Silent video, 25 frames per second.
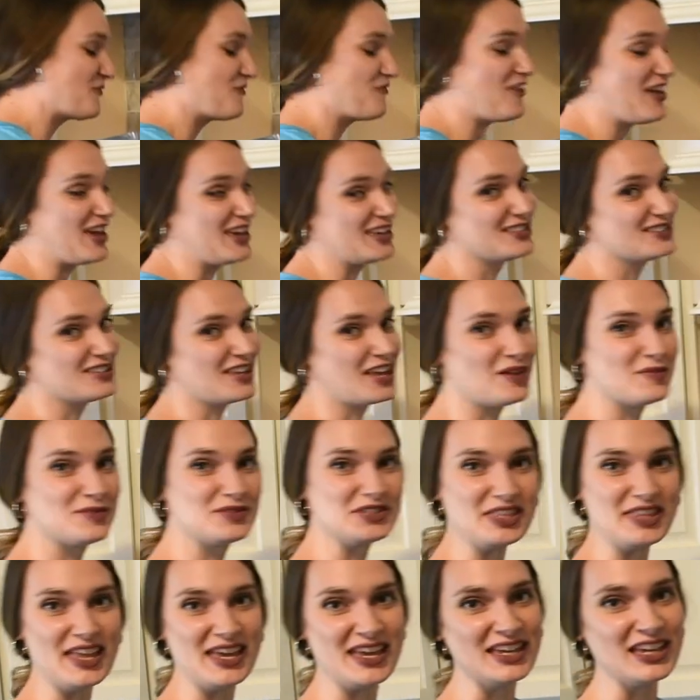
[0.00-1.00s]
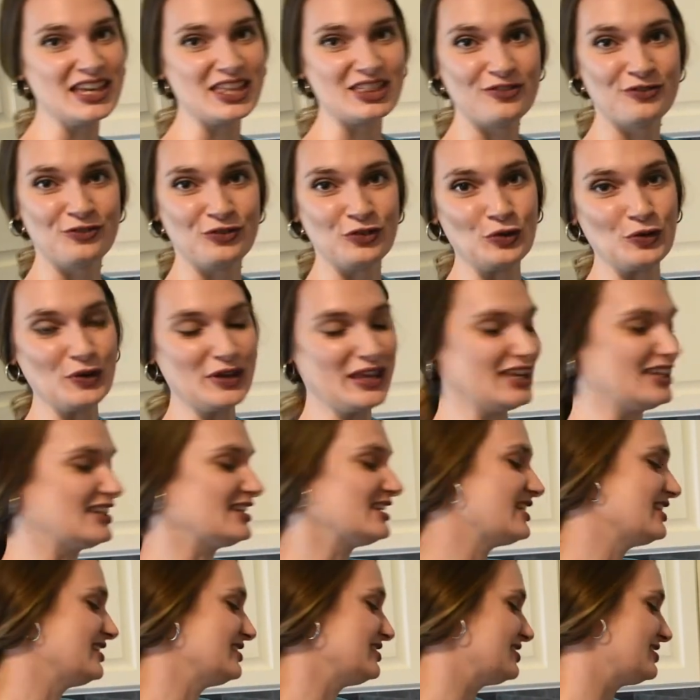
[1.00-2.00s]
face up so they can get the full
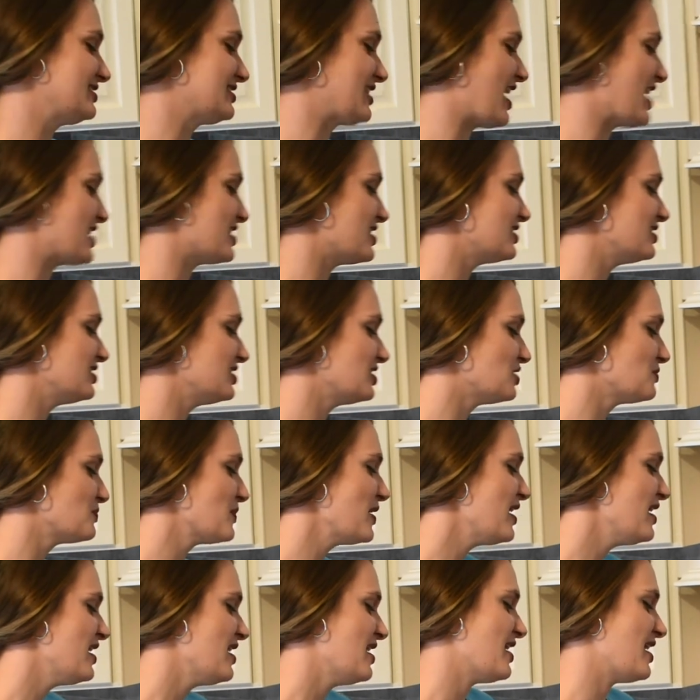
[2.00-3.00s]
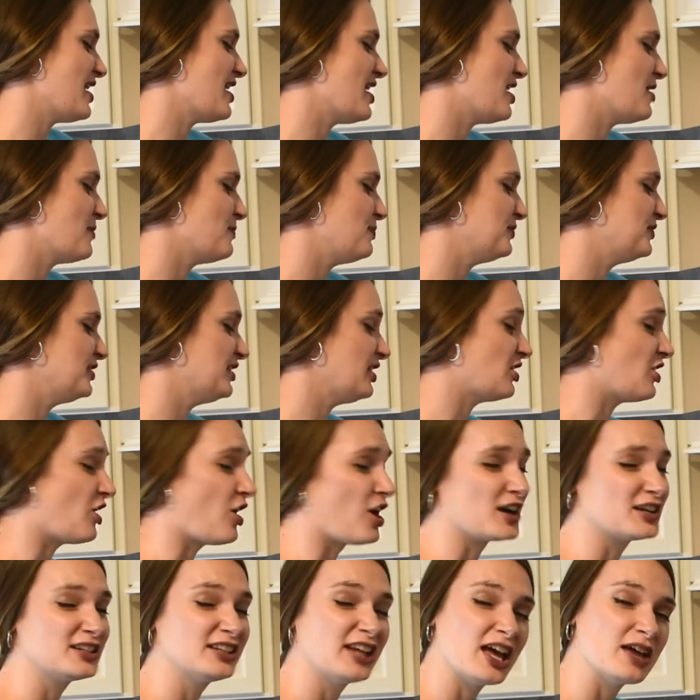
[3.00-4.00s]
heat inside of them. Um, there
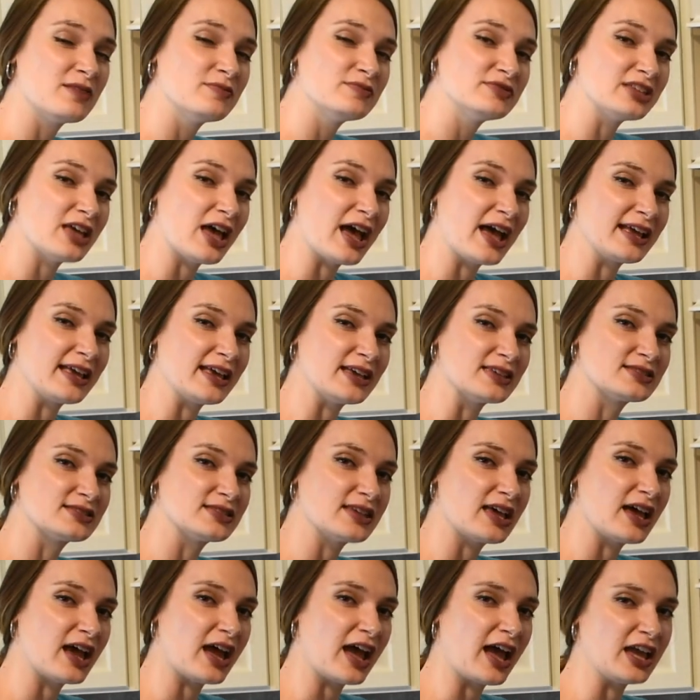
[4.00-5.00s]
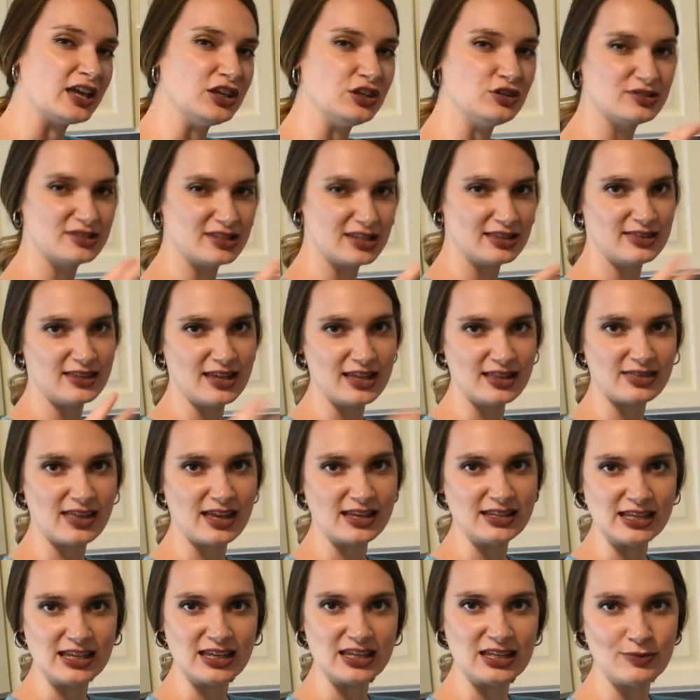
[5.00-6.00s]
are times that I guess I used to think
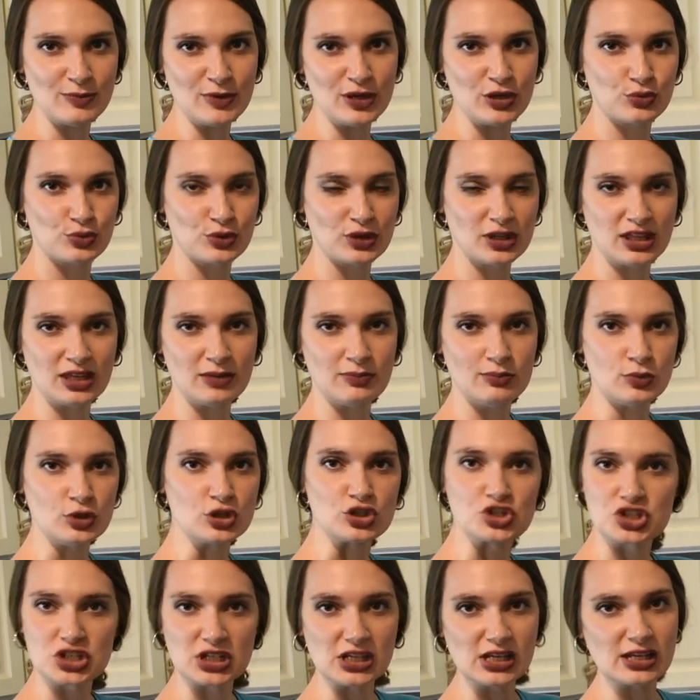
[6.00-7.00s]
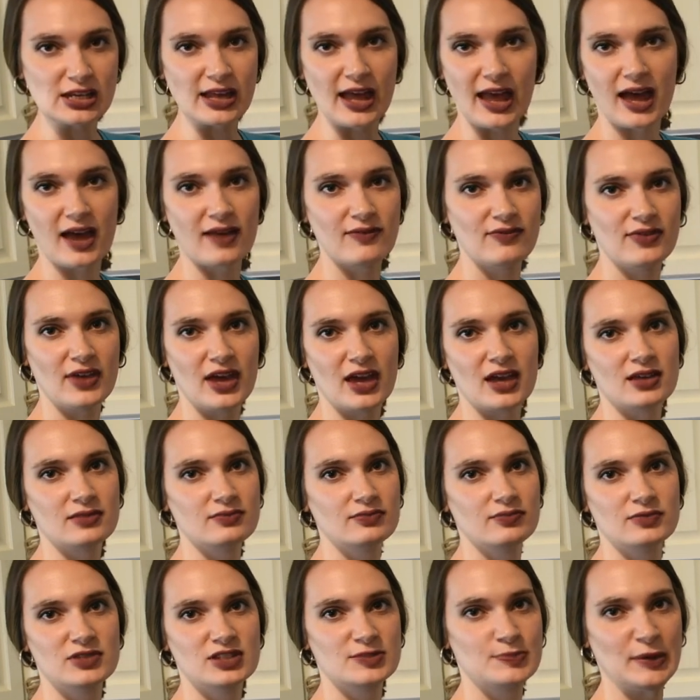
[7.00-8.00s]
they needed to be really mushy to have
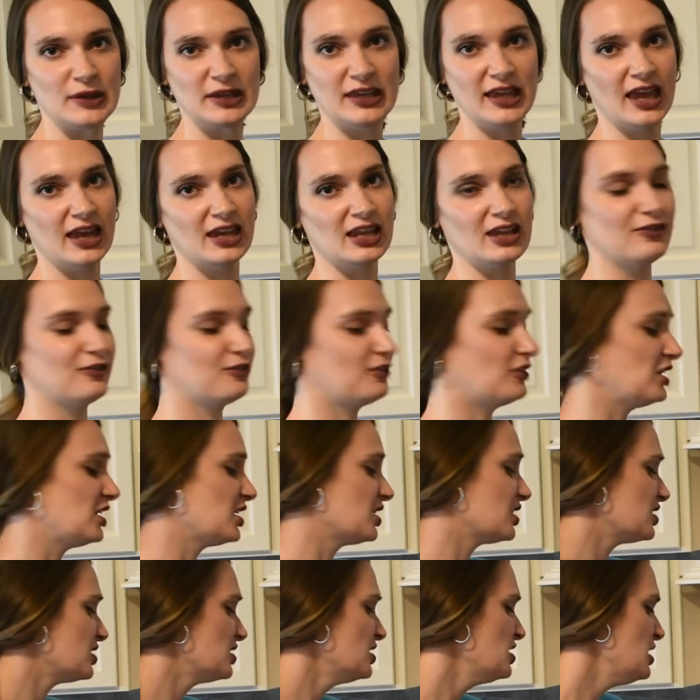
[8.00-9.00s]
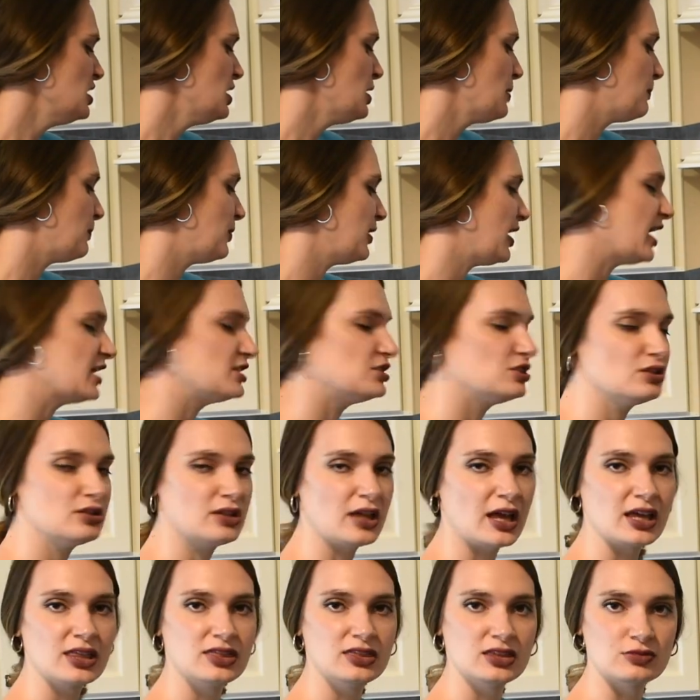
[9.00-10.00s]
that spaghetti flair, but I do
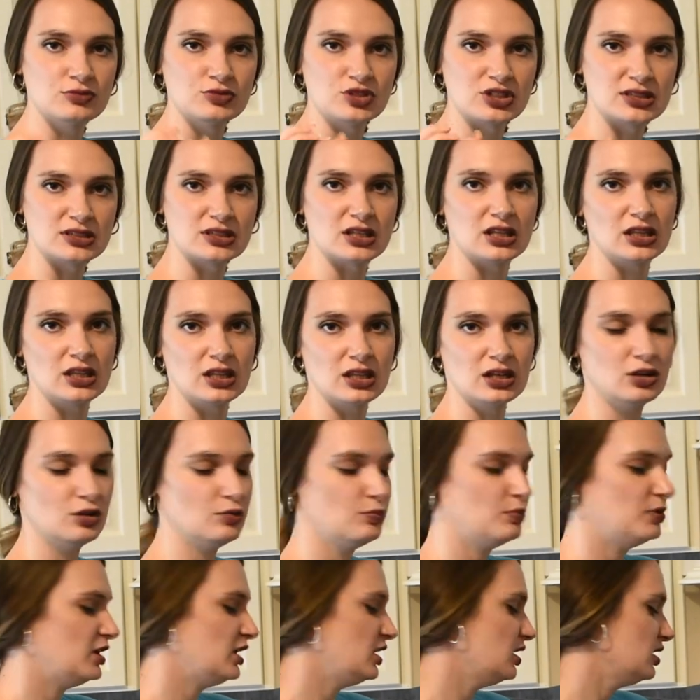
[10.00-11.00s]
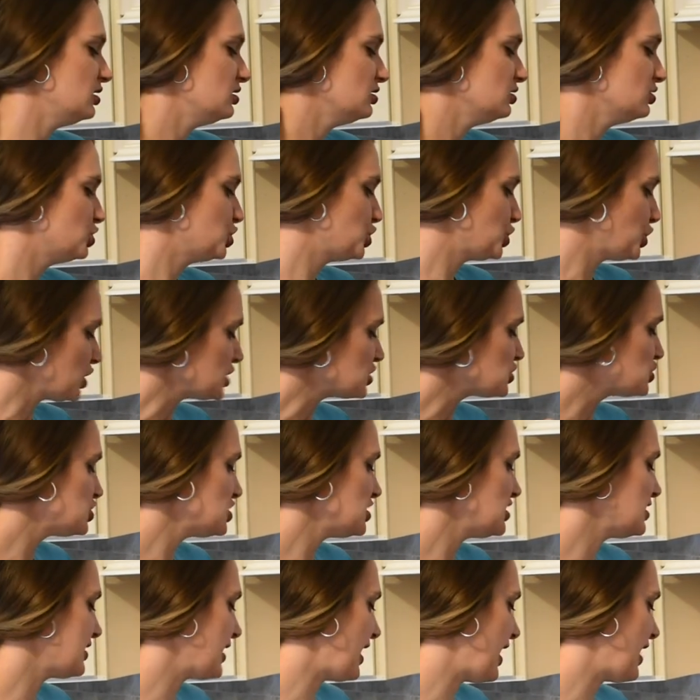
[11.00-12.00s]
like them just a little bit
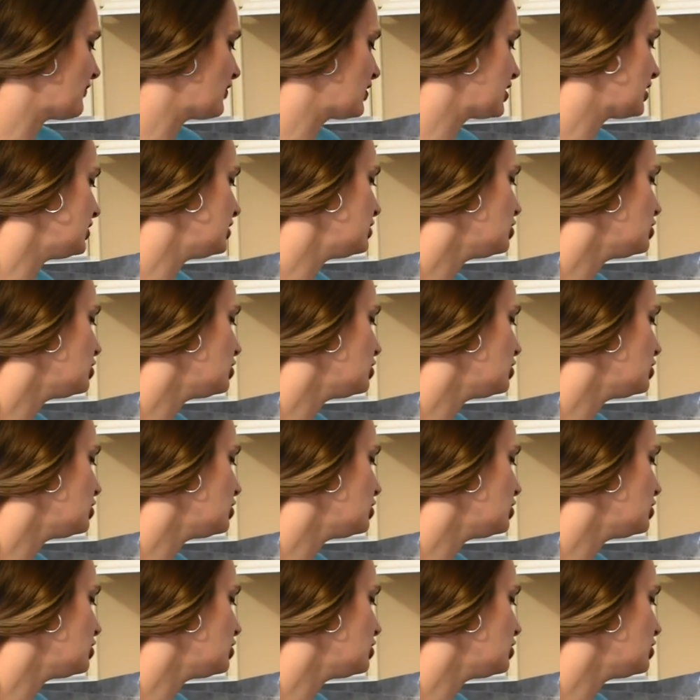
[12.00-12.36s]
crunchy and having a